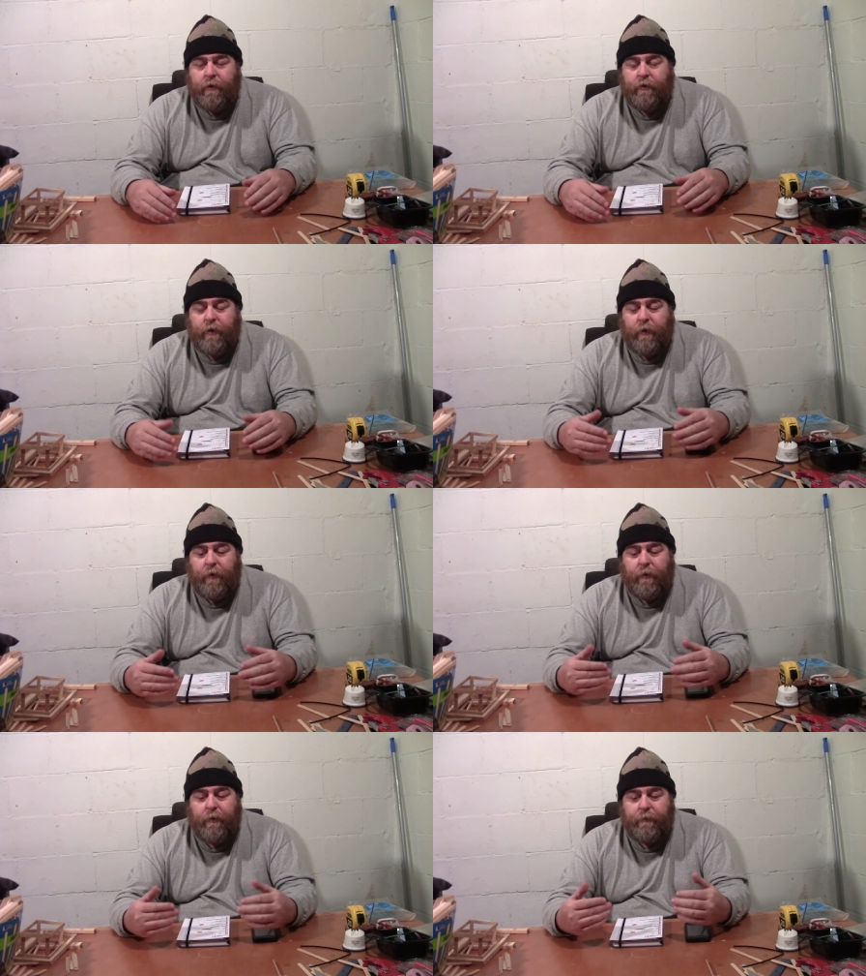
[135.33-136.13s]

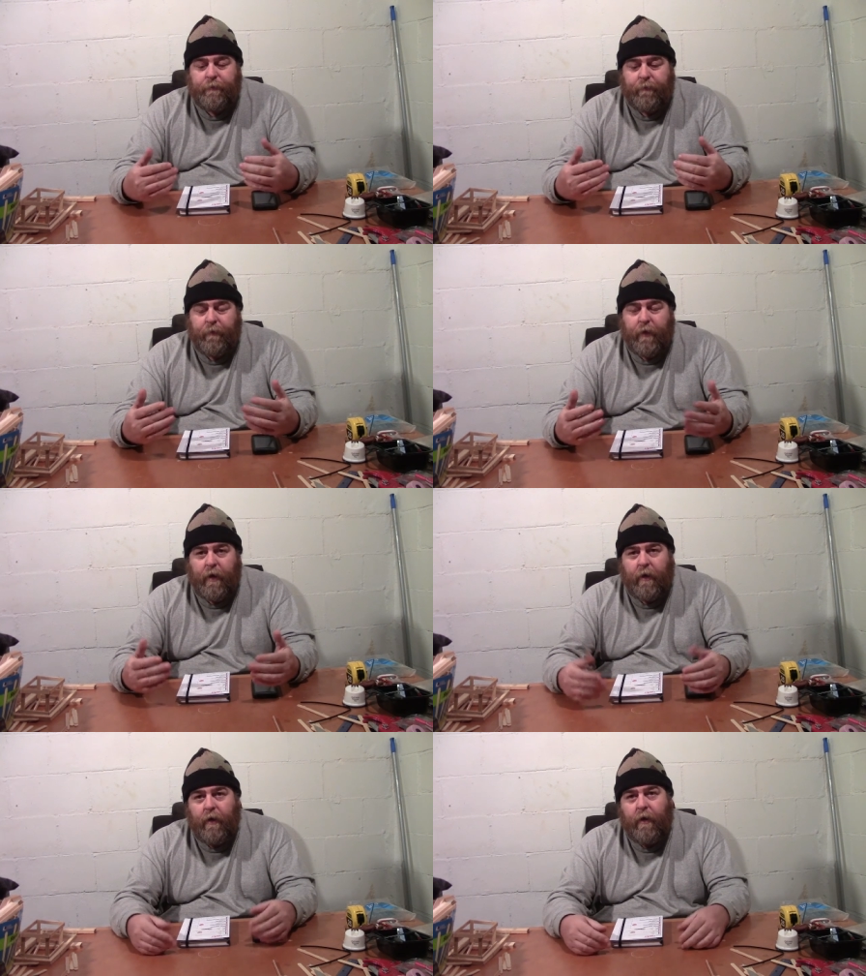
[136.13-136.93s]
So
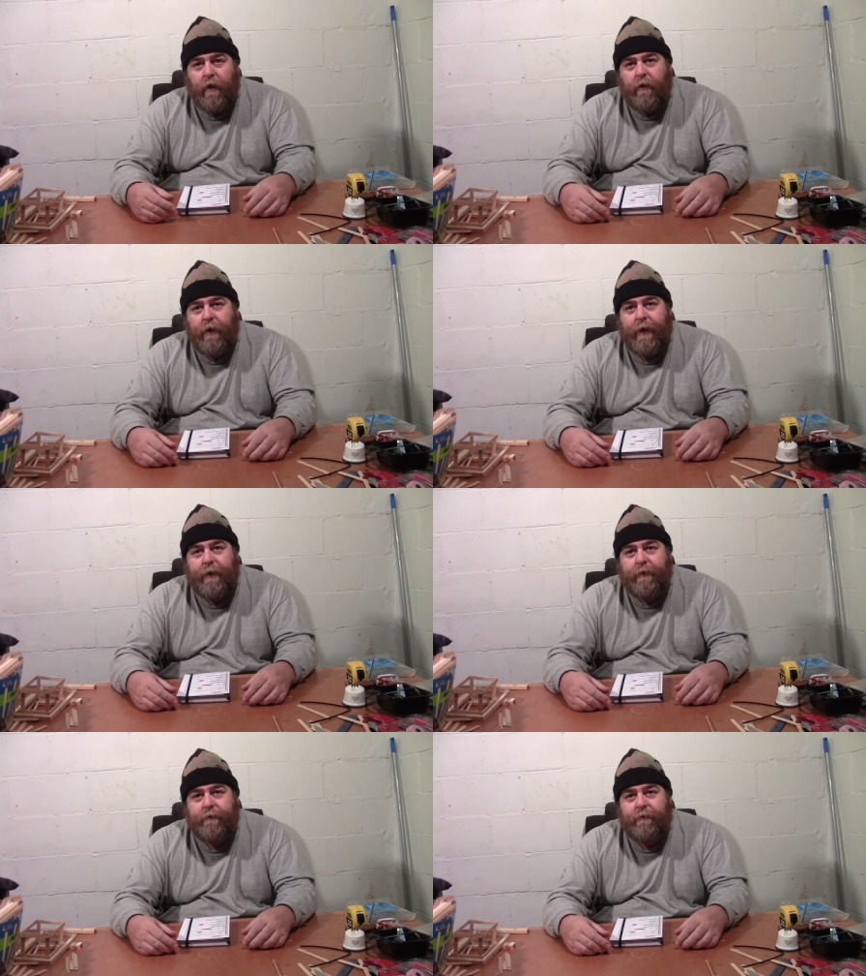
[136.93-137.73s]
I'll go
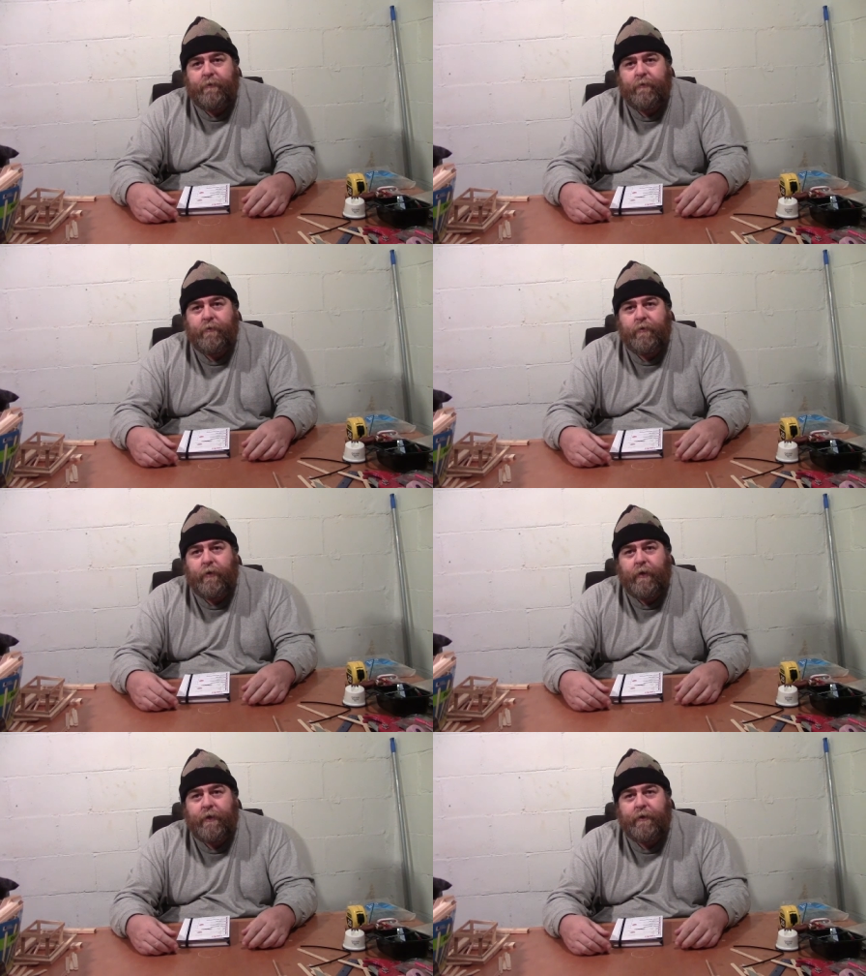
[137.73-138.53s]
ahead and
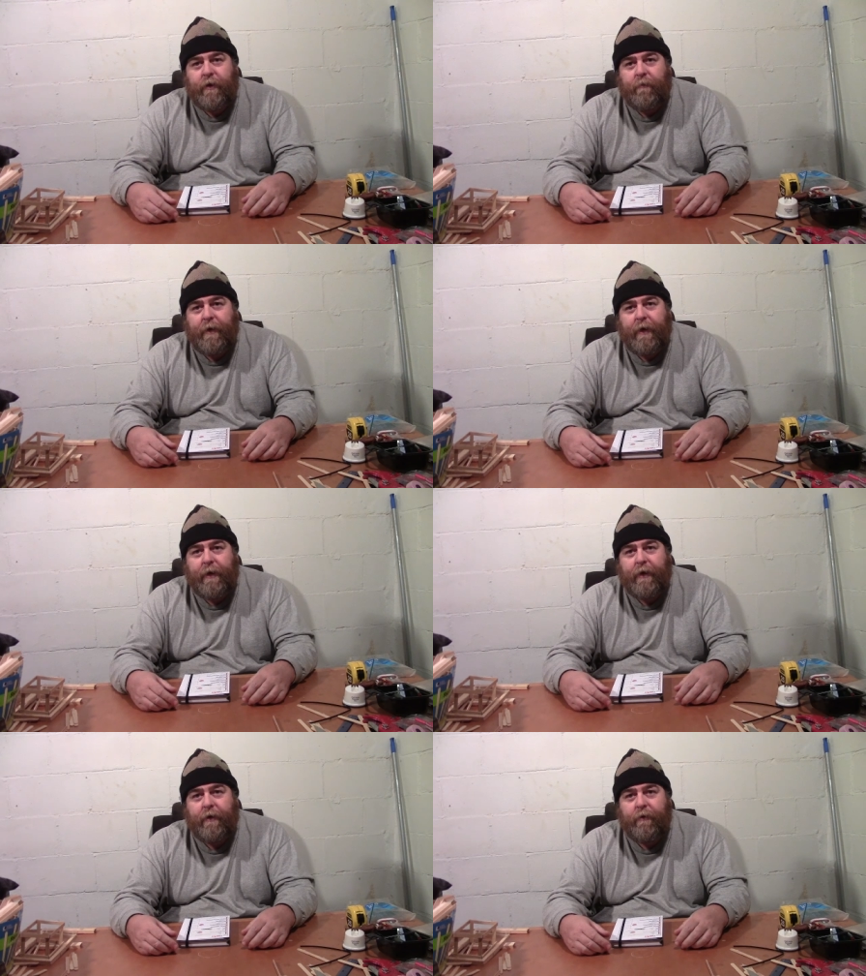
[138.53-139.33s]
do this little bit
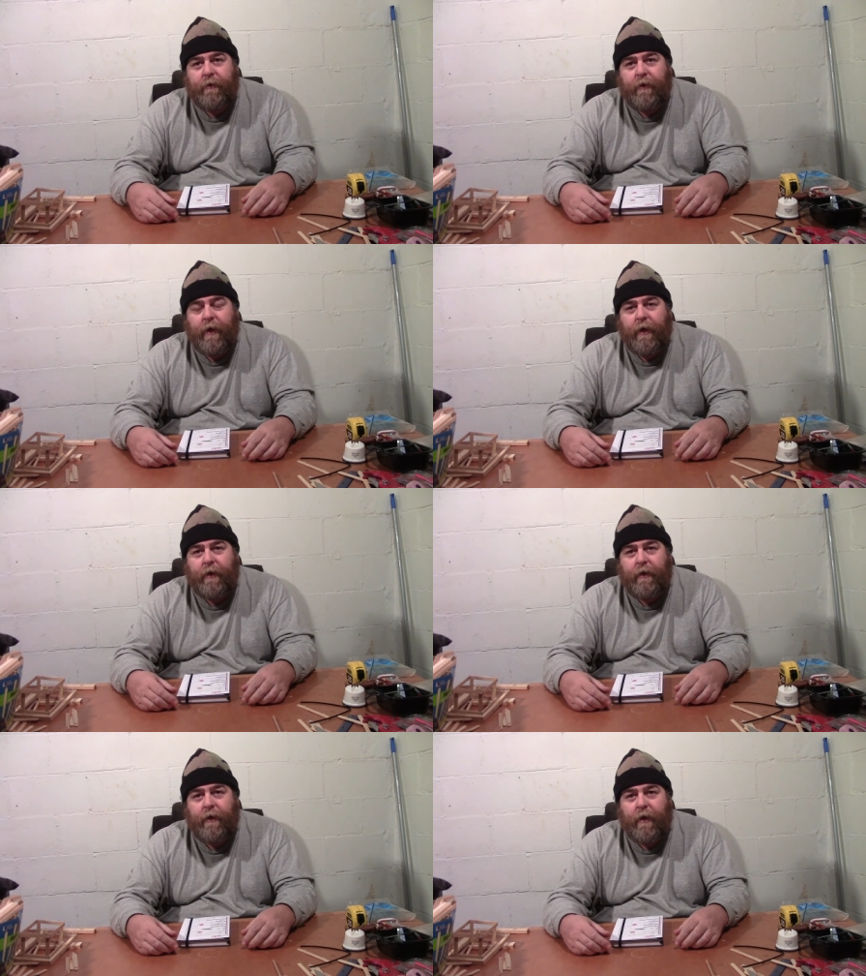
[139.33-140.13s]
here
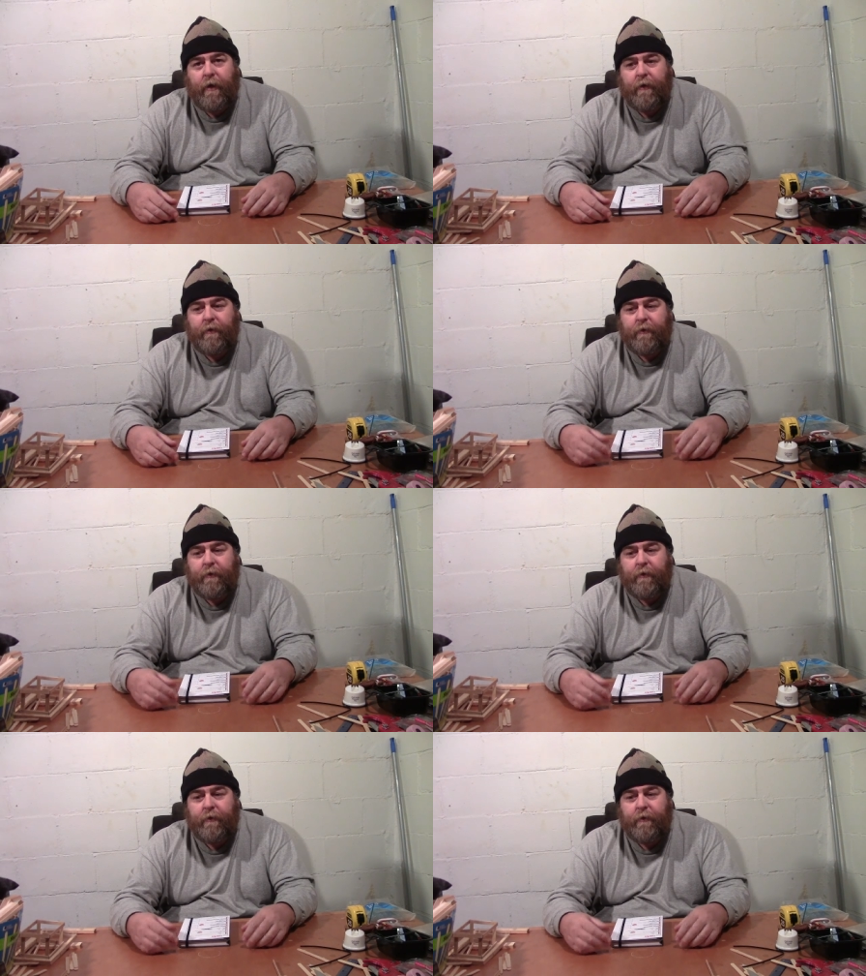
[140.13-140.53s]
and uh,